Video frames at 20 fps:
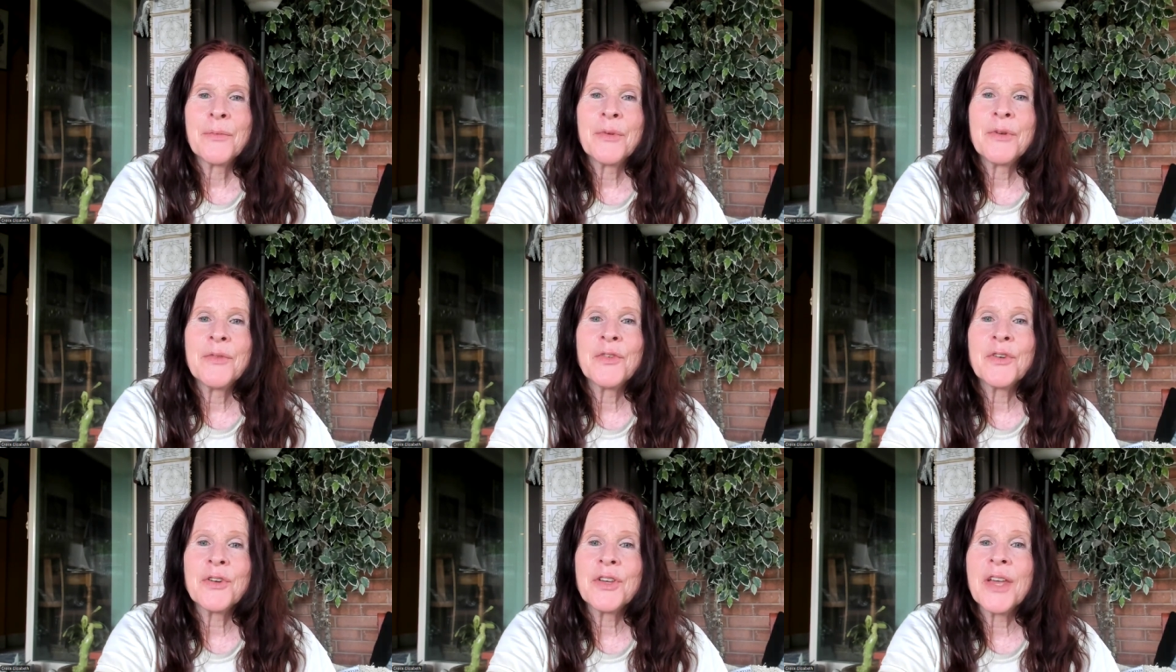
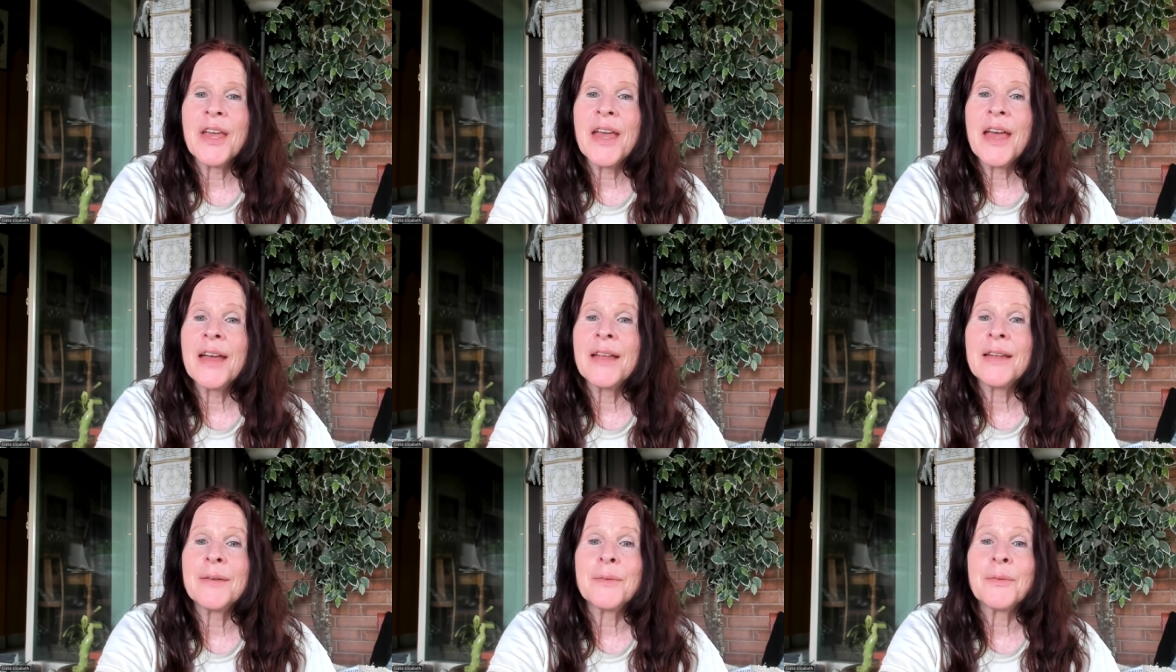We
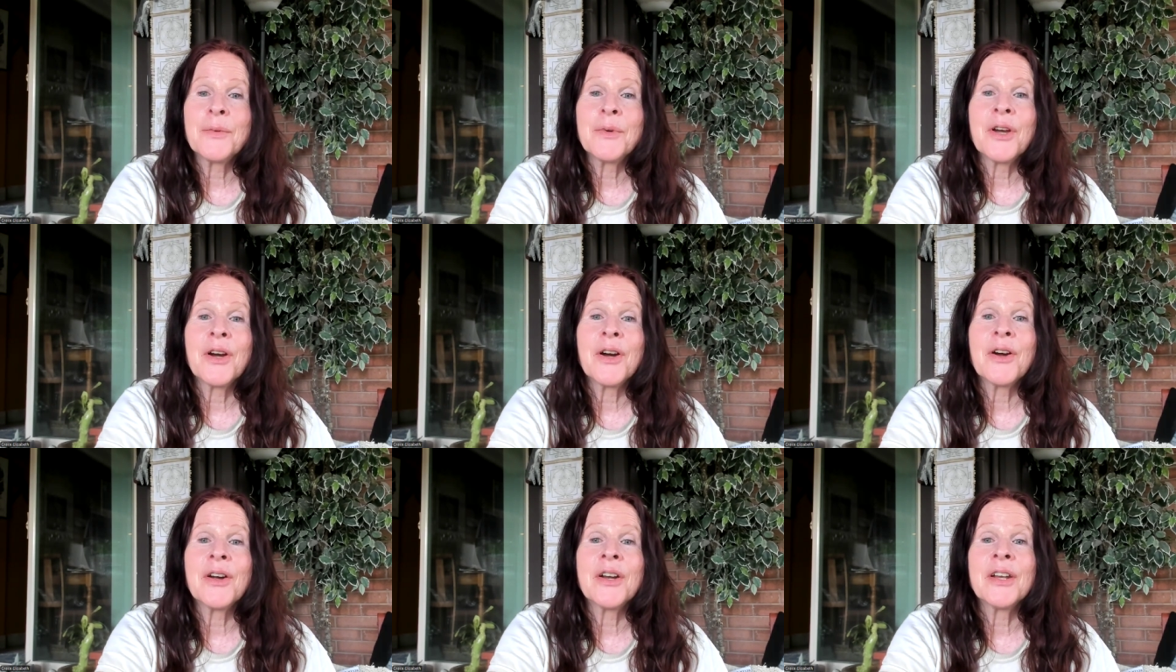forget
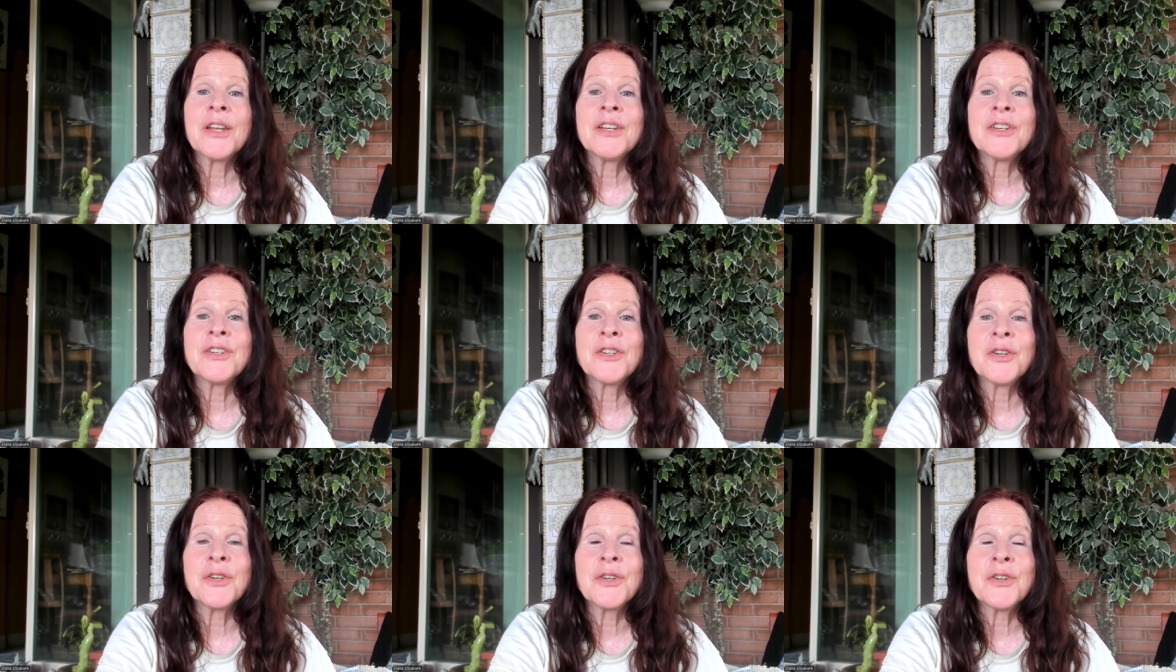we are an
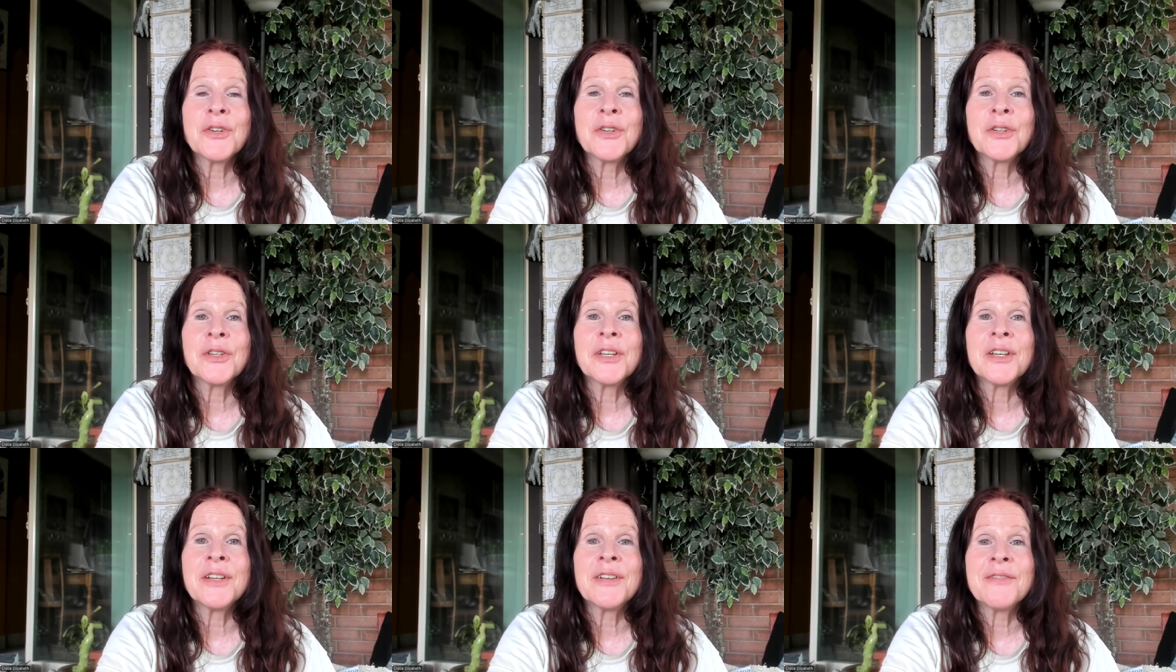
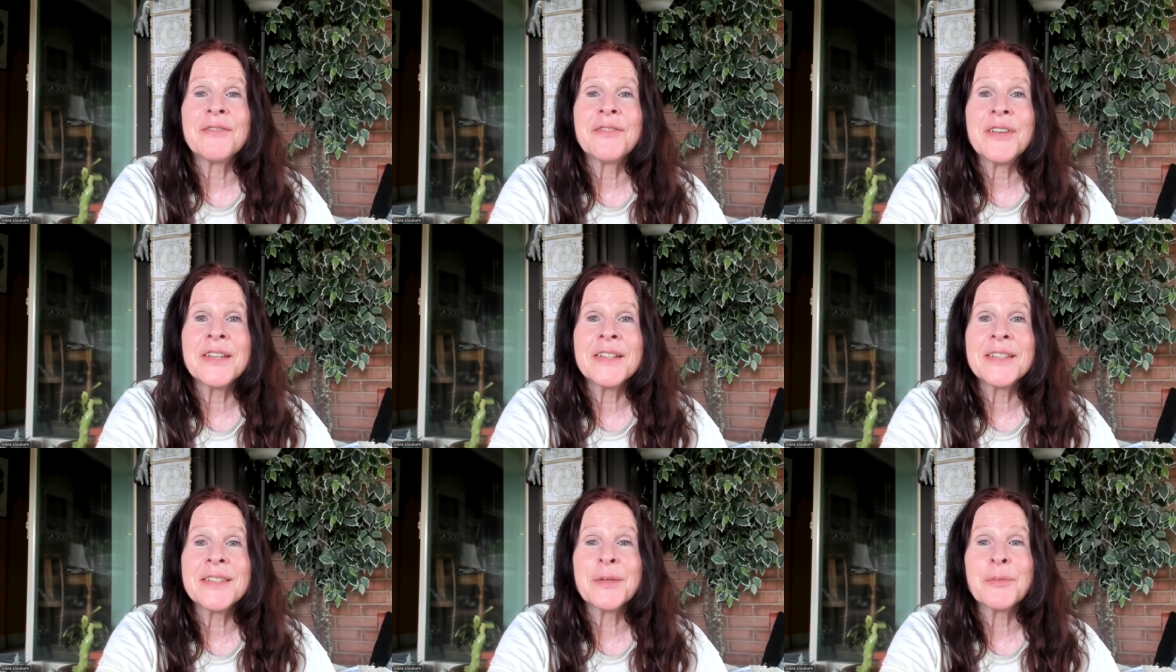eternal,
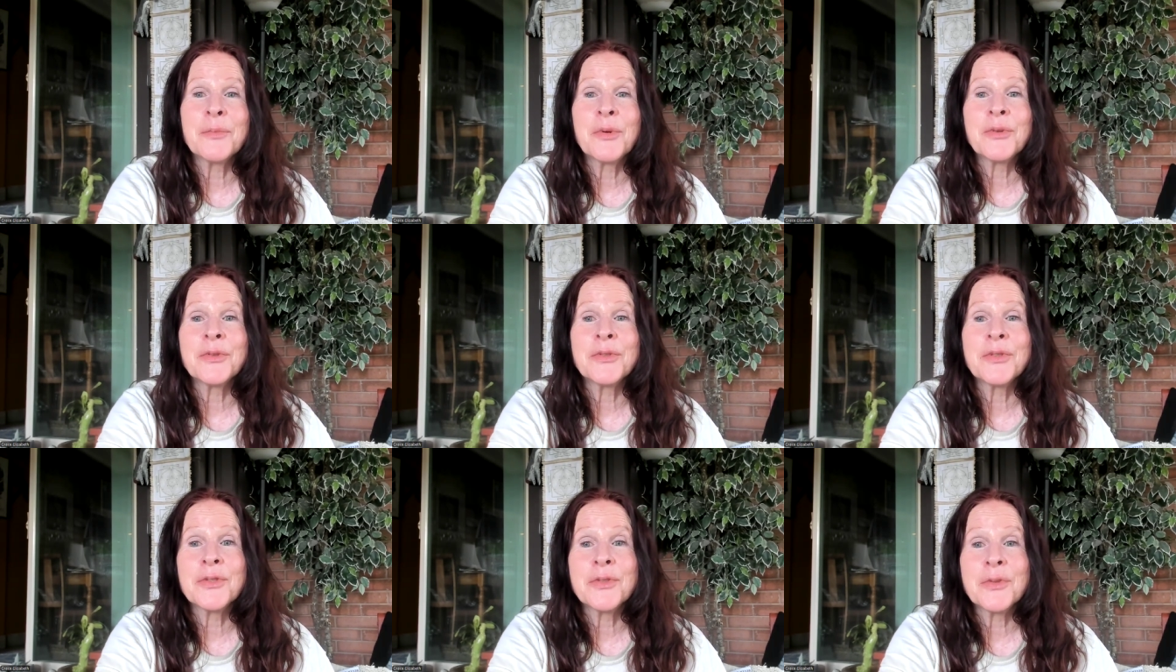
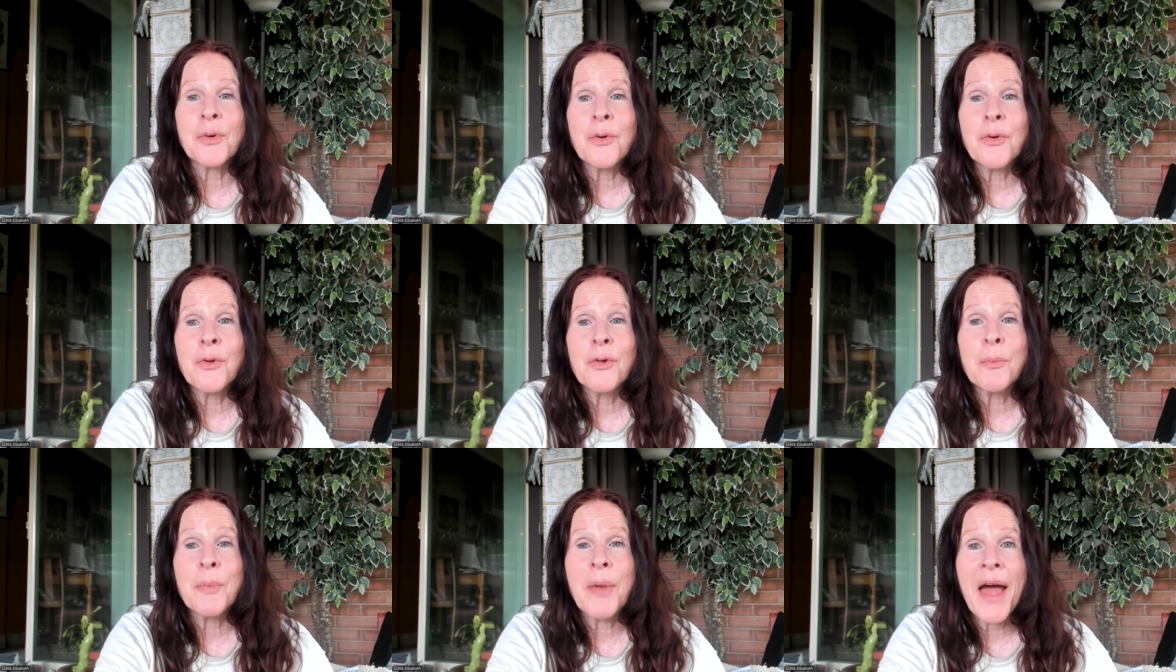invincible
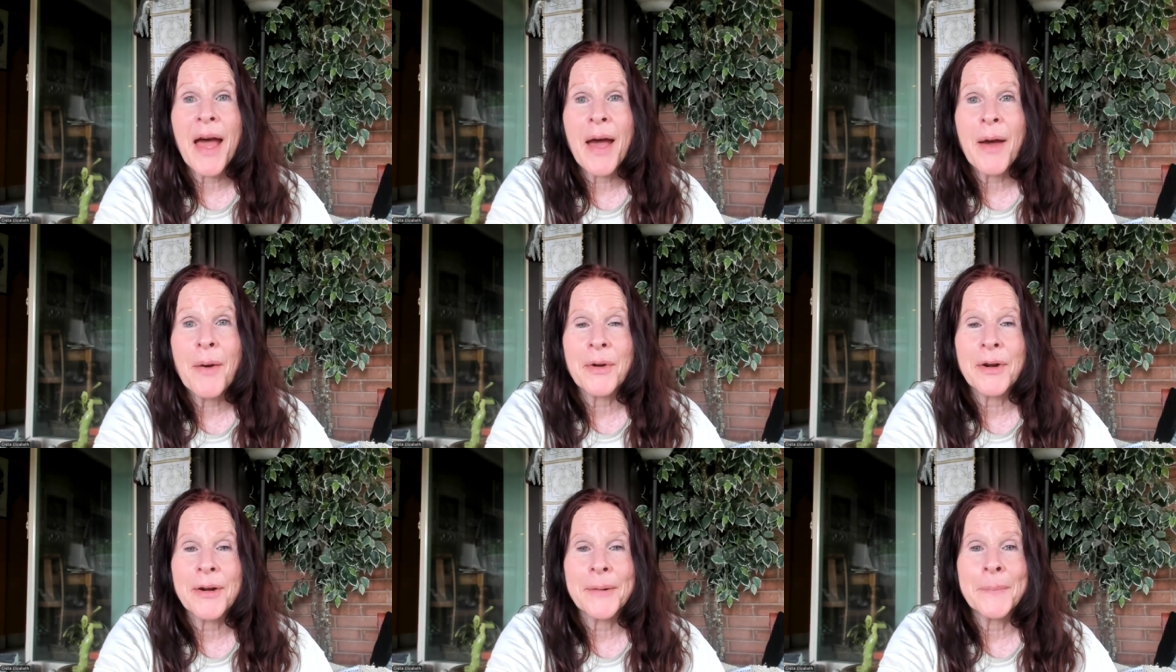soul
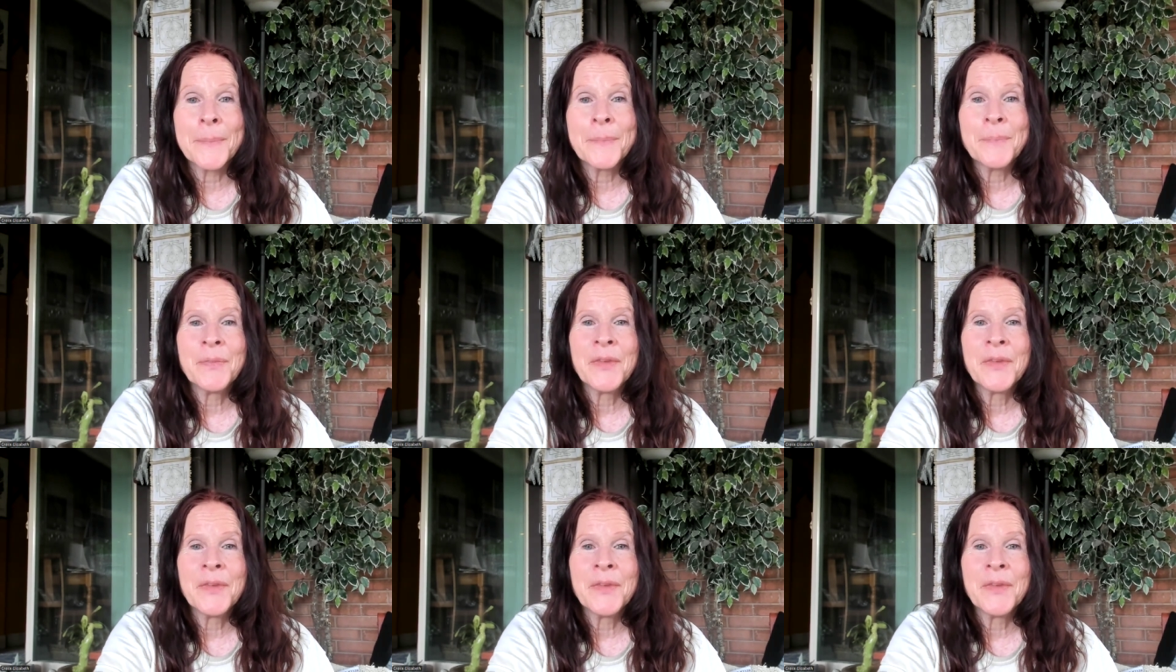power